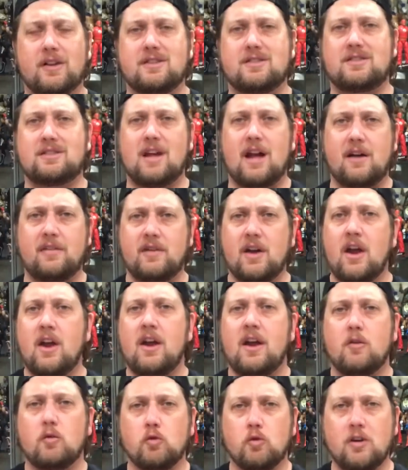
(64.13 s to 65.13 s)
and stuff
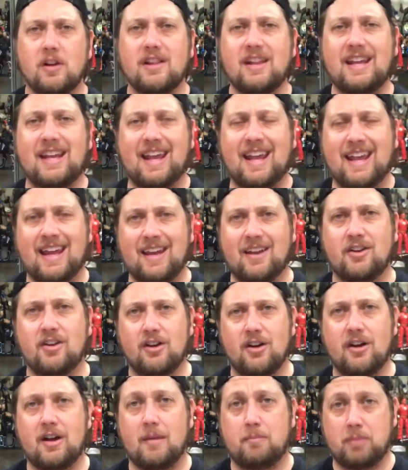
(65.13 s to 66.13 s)
really
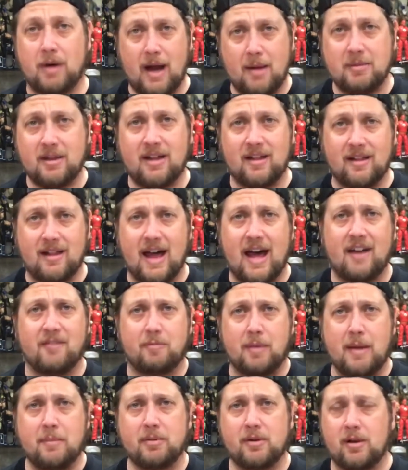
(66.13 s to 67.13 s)
hindered probably a lot of
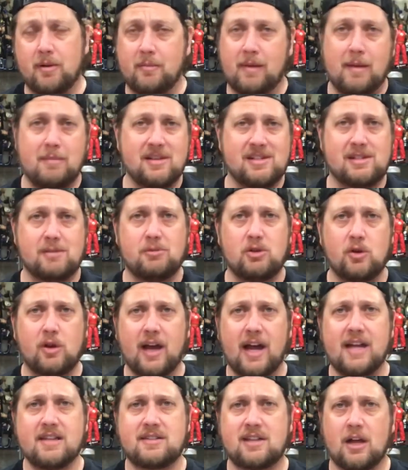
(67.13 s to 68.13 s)
people. And maybe some of you
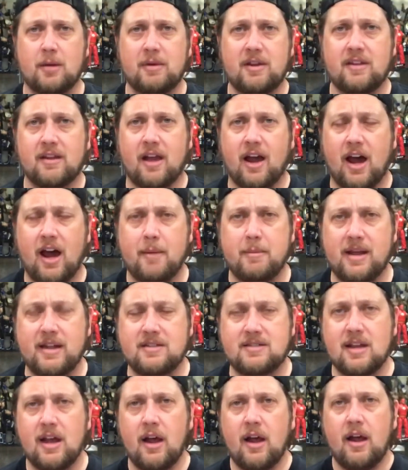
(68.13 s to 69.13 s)
guys tell me in the
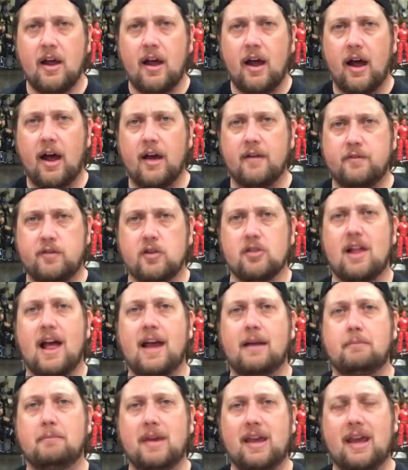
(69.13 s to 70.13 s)
comments if you're
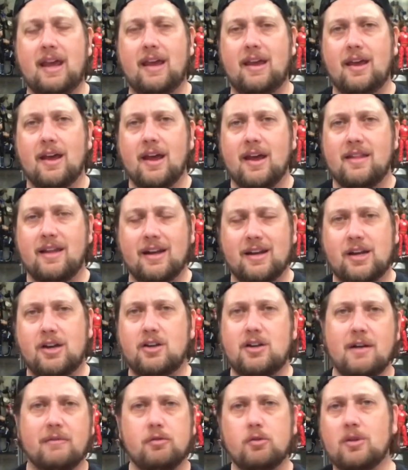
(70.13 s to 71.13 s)
like me that
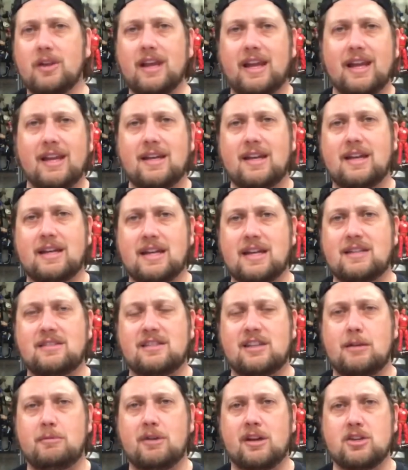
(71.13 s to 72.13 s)
could never really get into
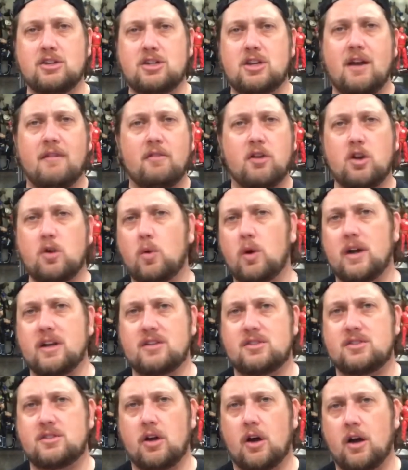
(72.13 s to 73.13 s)
DC because you never knew where to
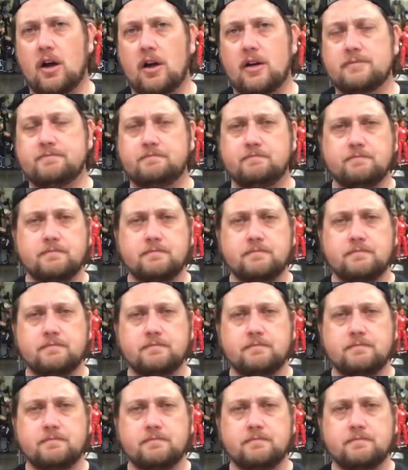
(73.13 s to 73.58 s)
start,